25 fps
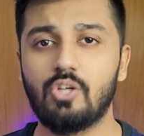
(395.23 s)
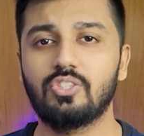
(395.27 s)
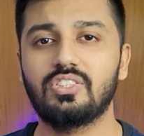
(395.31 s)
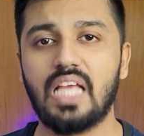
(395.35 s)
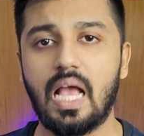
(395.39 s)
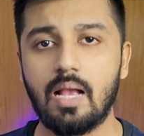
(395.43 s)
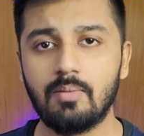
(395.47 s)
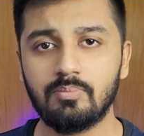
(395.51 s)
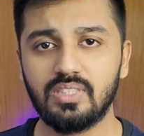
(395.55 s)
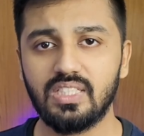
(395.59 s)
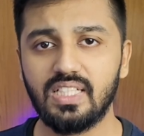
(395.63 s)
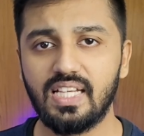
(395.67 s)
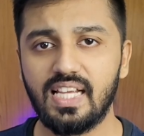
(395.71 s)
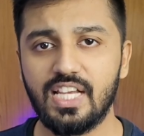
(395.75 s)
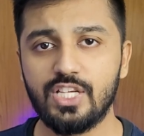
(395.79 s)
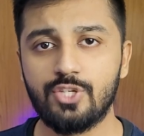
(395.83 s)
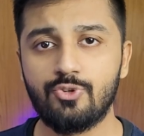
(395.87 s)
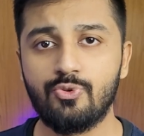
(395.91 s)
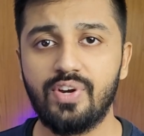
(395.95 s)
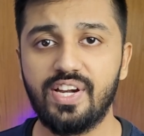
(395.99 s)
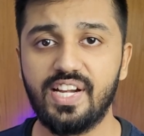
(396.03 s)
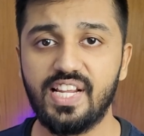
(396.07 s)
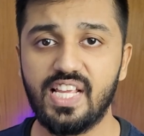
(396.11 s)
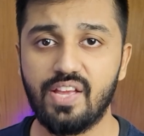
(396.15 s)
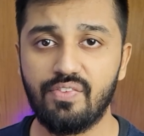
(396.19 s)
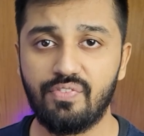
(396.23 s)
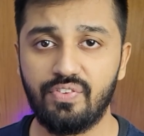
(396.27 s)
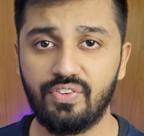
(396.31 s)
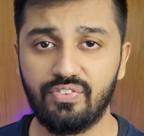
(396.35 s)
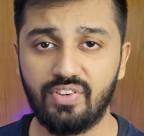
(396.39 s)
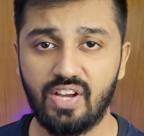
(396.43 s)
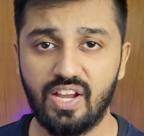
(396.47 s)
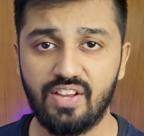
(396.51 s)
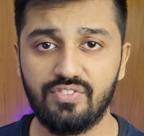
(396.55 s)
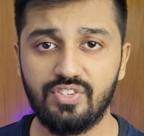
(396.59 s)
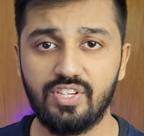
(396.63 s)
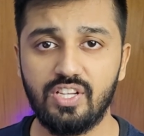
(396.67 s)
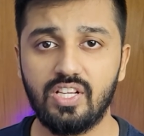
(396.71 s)
Samsung S20 FE
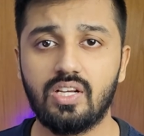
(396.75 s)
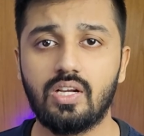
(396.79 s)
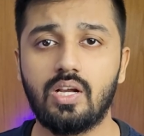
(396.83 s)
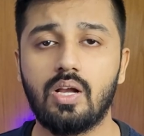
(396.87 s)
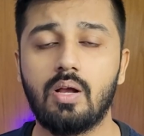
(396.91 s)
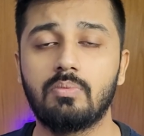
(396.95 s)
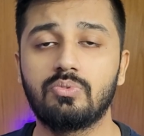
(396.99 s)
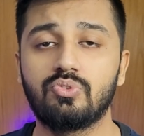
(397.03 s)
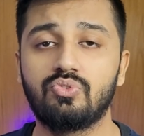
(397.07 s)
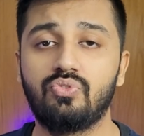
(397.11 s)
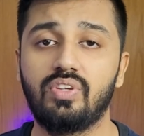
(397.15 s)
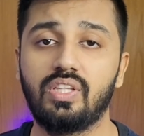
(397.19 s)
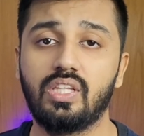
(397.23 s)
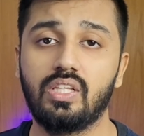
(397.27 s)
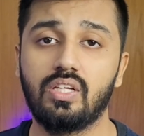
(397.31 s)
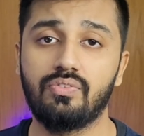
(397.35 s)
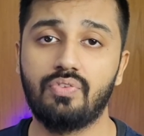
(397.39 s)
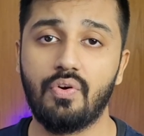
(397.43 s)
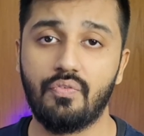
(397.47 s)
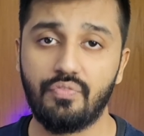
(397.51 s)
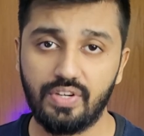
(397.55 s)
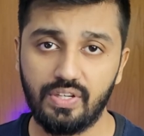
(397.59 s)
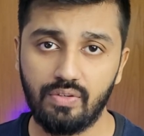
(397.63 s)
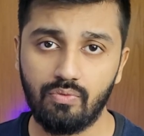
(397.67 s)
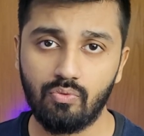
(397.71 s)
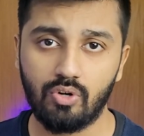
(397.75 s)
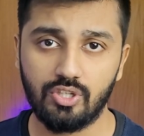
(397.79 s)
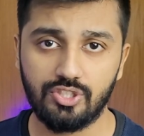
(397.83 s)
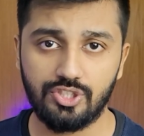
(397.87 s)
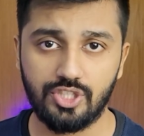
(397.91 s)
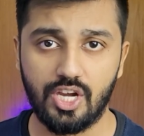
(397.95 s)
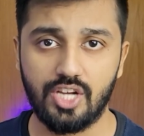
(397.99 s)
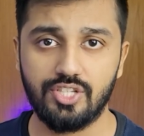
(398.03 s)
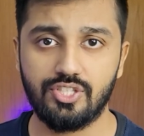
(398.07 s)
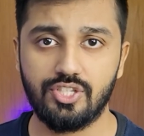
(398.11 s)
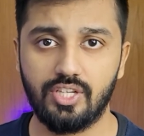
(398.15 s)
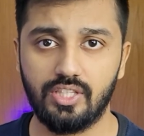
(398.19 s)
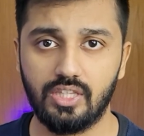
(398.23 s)
5G comes with a 15-watt
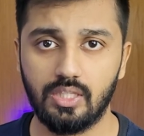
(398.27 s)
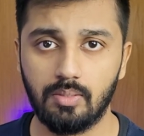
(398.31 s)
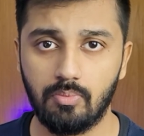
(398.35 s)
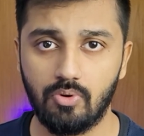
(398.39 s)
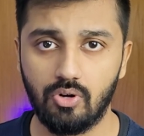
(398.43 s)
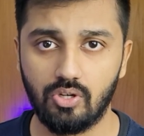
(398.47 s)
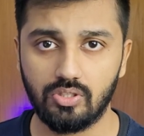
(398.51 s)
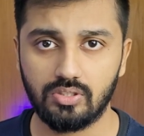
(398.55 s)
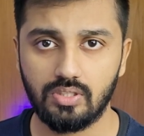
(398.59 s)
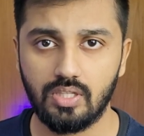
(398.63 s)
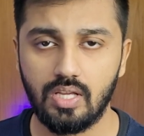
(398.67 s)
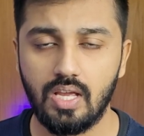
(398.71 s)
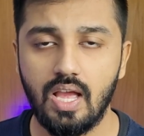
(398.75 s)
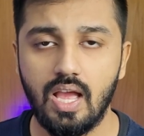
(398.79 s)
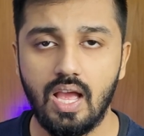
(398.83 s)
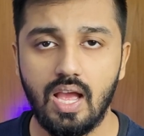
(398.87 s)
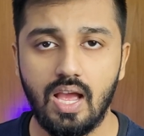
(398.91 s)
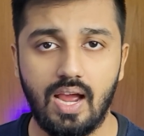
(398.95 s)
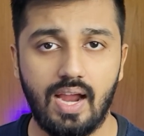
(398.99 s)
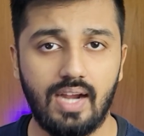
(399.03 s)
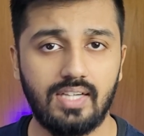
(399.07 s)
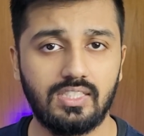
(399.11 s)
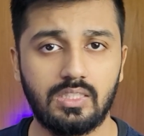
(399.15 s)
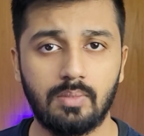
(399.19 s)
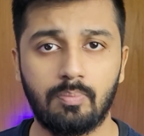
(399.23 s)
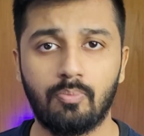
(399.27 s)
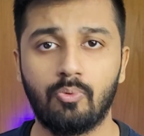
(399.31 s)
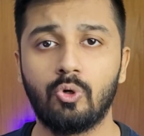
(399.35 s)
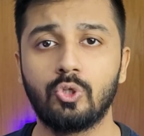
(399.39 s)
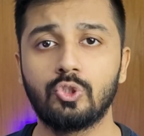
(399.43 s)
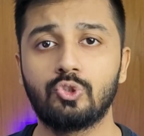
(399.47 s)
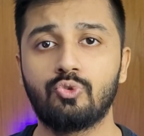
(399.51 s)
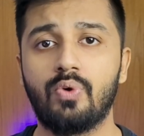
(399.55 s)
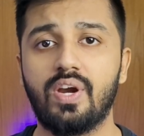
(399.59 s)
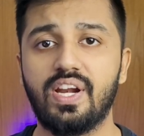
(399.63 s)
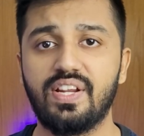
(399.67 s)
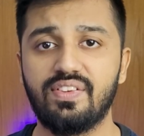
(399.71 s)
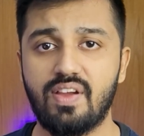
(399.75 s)
charger in the box and
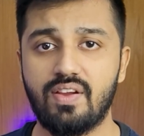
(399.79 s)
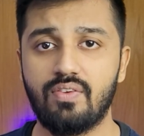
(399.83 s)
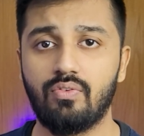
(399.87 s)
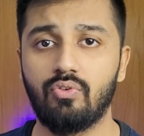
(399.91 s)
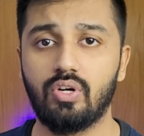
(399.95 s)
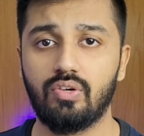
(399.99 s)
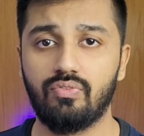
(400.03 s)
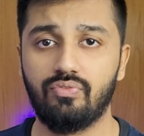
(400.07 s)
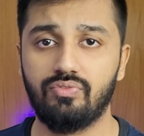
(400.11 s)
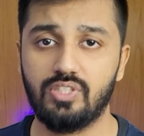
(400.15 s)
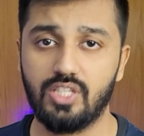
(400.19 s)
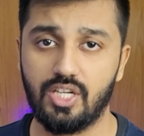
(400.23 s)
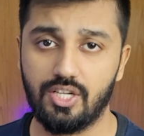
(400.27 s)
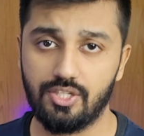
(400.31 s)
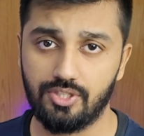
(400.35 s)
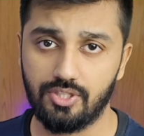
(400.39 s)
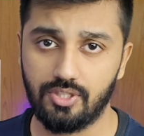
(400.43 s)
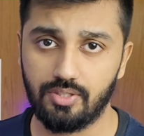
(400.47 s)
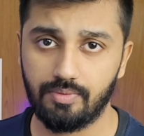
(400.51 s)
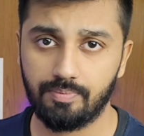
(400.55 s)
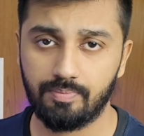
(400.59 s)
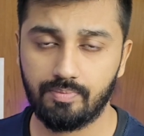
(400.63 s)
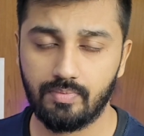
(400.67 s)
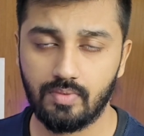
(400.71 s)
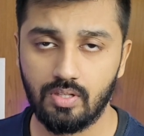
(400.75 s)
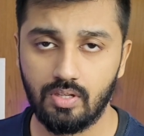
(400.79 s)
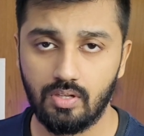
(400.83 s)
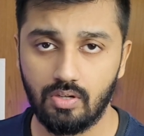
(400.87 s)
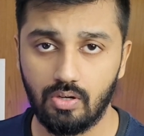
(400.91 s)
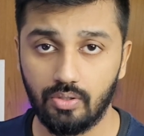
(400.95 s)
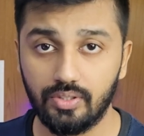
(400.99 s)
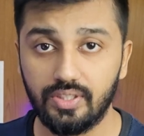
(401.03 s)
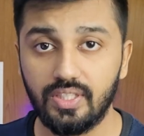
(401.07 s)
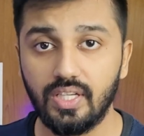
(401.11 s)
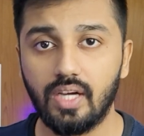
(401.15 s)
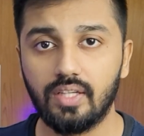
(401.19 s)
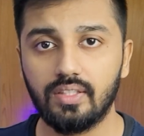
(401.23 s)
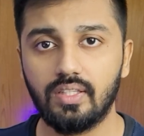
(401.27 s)
supports 25-watt charging. On
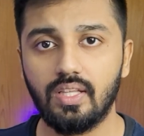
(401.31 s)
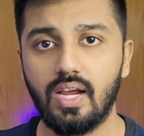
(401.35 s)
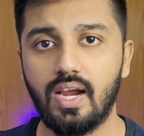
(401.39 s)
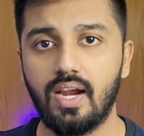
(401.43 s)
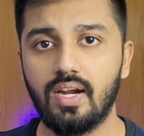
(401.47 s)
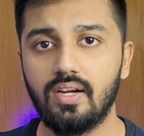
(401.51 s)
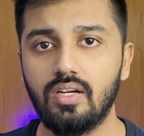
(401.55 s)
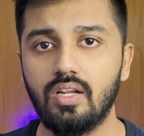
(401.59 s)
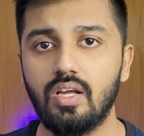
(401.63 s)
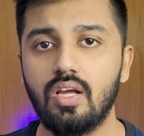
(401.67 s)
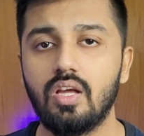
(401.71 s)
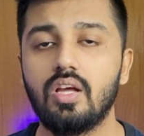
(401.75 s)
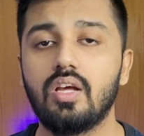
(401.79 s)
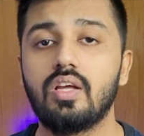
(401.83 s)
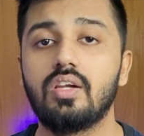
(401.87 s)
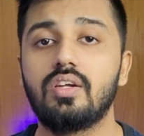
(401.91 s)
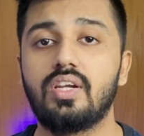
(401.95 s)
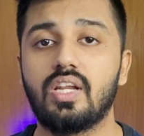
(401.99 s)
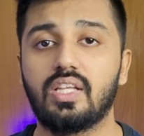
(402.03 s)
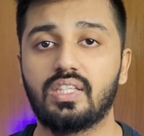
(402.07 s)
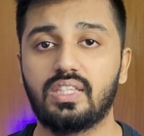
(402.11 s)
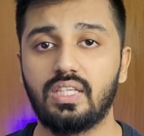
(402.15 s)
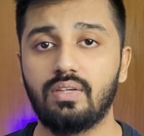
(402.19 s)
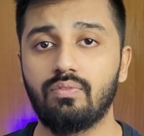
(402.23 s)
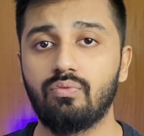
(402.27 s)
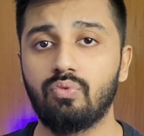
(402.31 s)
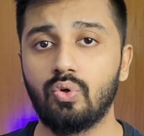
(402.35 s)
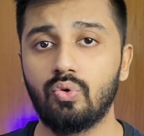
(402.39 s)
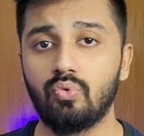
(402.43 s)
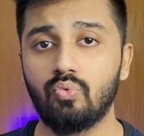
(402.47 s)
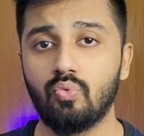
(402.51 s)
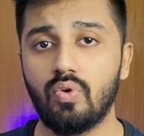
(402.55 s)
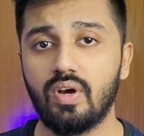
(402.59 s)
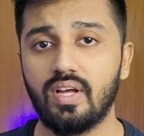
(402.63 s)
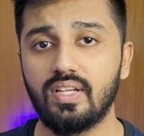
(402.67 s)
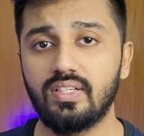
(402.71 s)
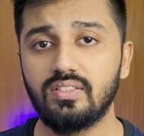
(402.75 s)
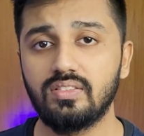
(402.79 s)
the other hand, Nothing Phone
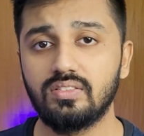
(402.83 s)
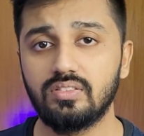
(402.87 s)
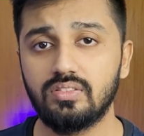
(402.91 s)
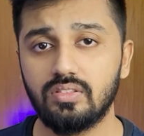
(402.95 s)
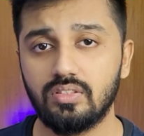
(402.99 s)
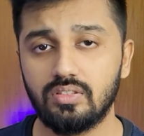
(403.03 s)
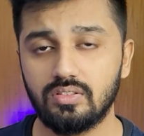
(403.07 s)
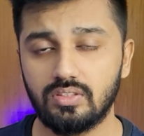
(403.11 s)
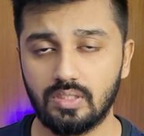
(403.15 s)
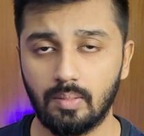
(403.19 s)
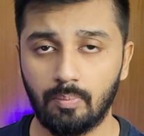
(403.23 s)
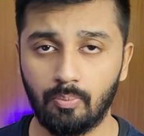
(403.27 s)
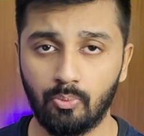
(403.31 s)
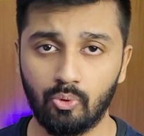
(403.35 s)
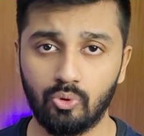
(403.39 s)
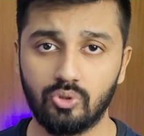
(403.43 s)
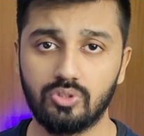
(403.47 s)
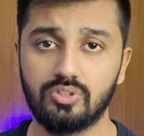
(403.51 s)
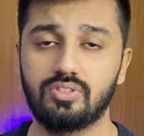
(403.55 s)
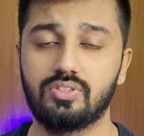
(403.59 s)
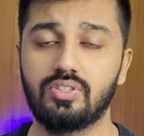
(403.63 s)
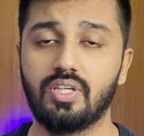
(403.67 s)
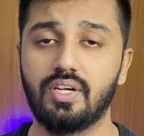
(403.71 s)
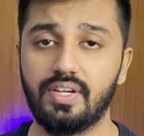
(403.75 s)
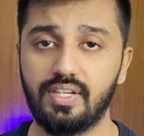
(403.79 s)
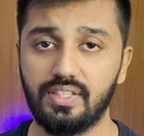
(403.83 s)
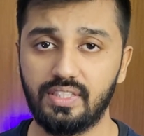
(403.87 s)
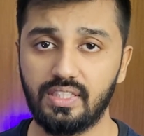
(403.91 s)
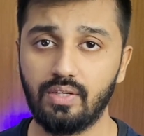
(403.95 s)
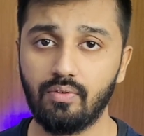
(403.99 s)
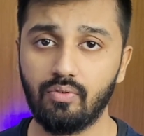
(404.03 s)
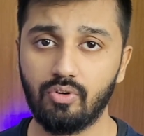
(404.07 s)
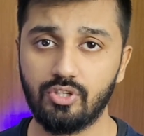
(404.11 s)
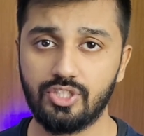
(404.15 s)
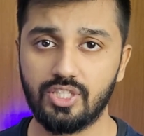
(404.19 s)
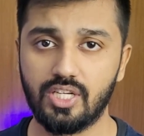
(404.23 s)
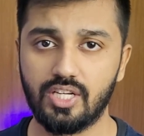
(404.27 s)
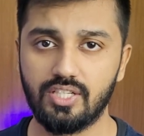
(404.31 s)
1 supports
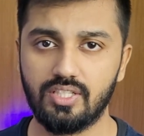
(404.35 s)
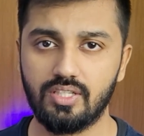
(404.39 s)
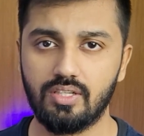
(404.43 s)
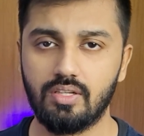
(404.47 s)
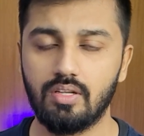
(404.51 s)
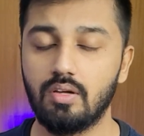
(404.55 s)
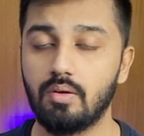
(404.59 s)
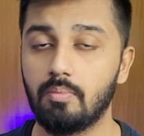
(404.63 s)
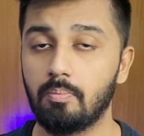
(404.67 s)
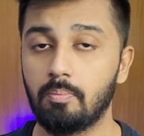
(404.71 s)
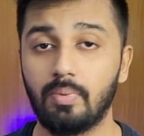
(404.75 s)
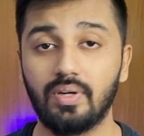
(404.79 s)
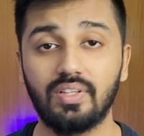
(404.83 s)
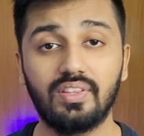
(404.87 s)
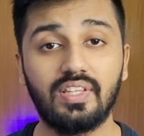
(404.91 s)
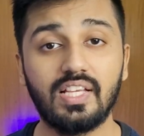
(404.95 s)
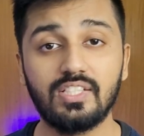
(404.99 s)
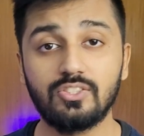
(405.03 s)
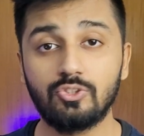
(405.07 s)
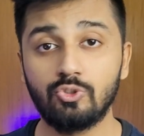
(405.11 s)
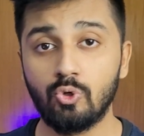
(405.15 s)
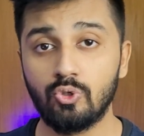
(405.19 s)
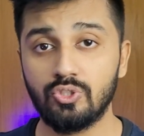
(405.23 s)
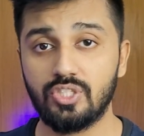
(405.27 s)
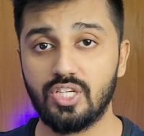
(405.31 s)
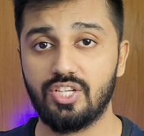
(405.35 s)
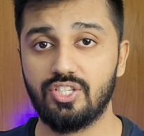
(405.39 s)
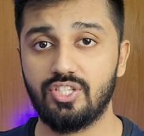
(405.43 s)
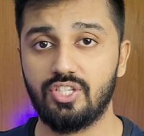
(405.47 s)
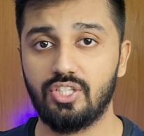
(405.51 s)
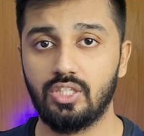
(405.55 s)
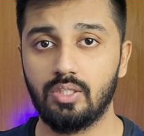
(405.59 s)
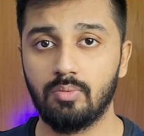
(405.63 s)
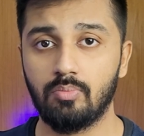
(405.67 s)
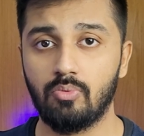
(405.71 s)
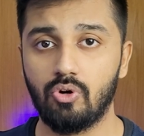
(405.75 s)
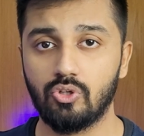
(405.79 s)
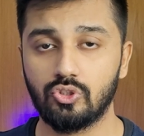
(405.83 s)
33-watt charging, but there's no charger in
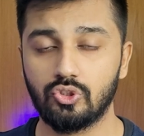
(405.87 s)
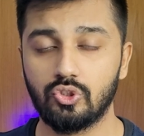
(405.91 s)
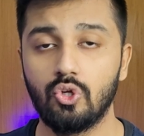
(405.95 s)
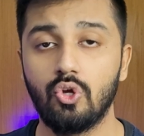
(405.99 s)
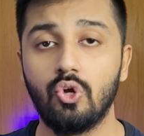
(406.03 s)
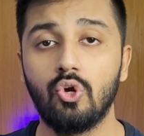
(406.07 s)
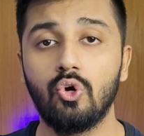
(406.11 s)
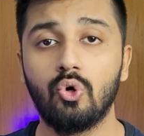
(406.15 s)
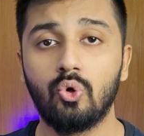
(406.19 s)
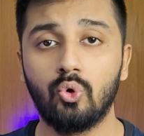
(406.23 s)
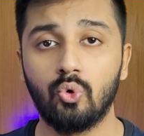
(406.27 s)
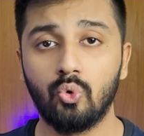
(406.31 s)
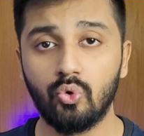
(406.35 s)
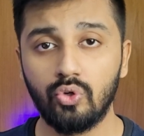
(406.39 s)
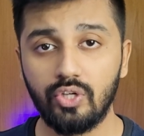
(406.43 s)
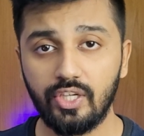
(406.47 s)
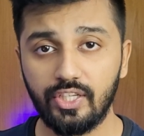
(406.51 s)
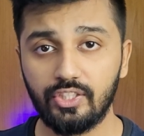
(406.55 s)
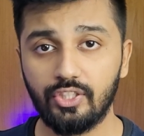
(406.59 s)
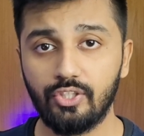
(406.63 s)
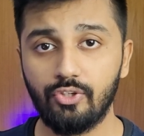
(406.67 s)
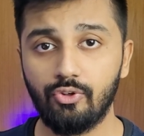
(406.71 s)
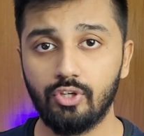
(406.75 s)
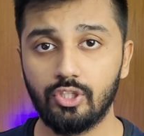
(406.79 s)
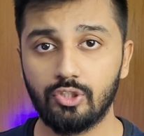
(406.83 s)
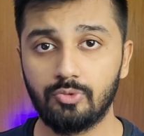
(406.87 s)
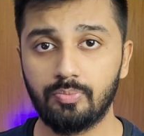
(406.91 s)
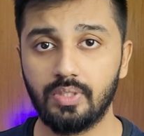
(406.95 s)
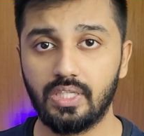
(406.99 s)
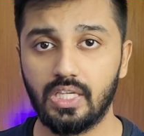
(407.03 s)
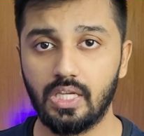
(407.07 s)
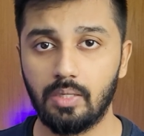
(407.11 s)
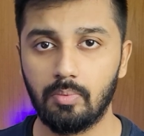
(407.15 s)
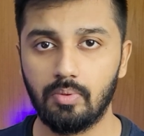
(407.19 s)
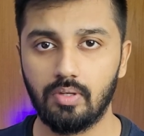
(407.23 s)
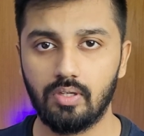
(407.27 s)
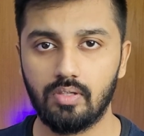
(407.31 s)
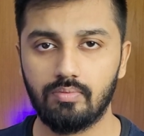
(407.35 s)
the box, only the USB
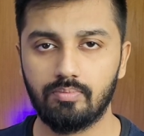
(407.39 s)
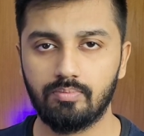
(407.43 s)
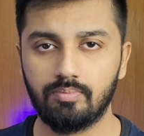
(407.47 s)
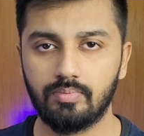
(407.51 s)
cable.